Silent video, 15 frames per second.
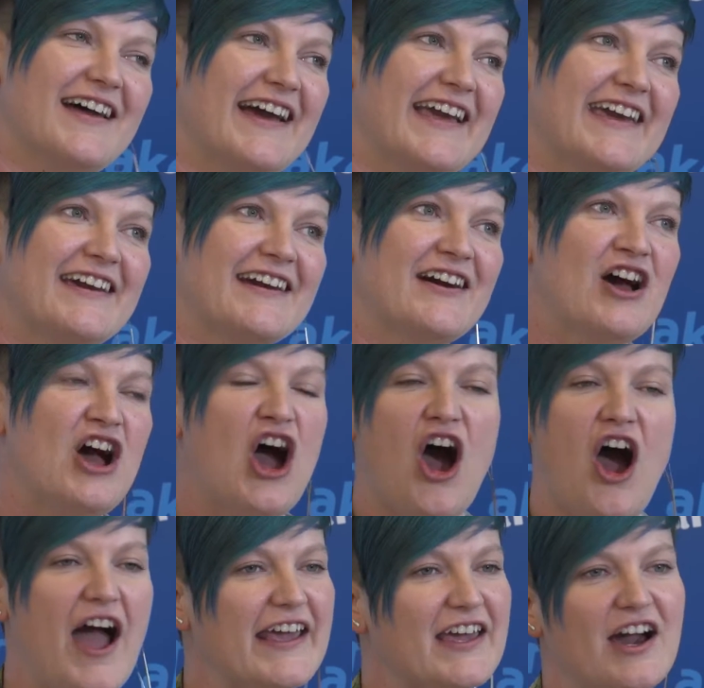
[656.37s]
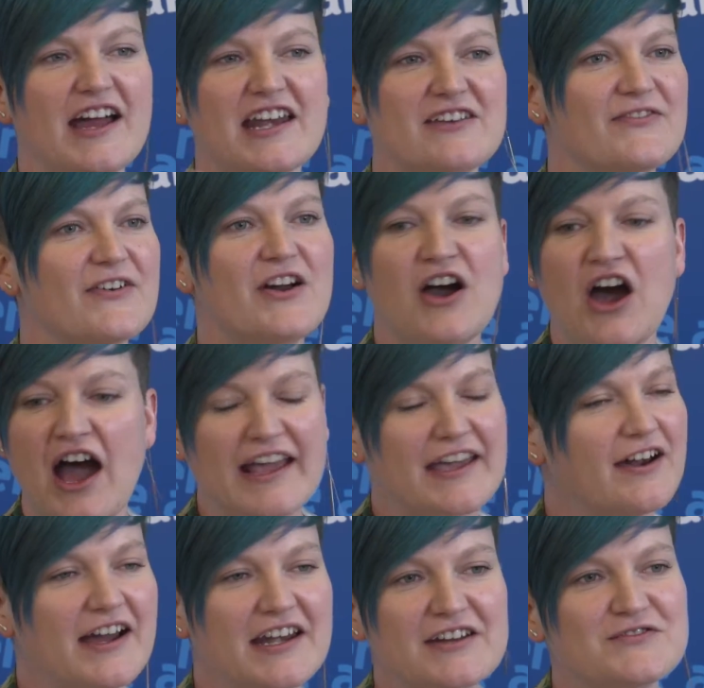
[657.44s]
Like, I kind
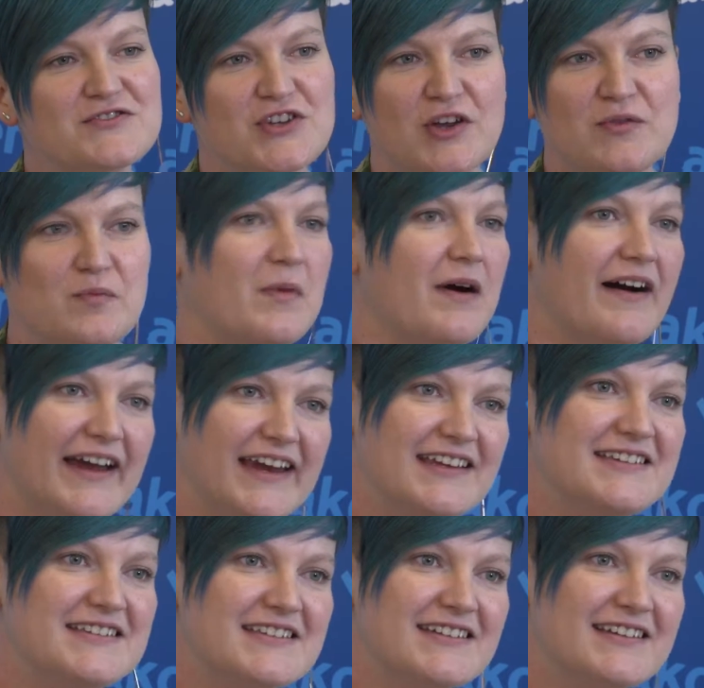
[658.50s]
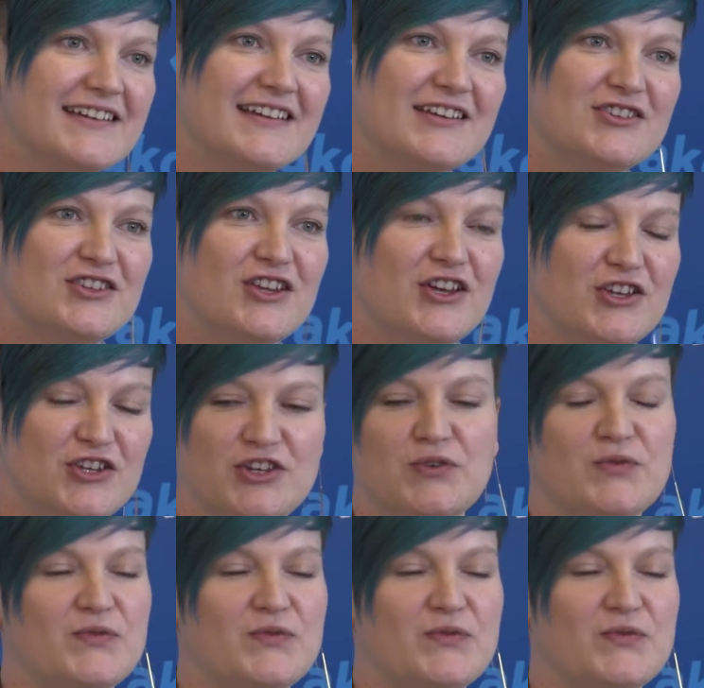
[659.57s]
of don't mind that you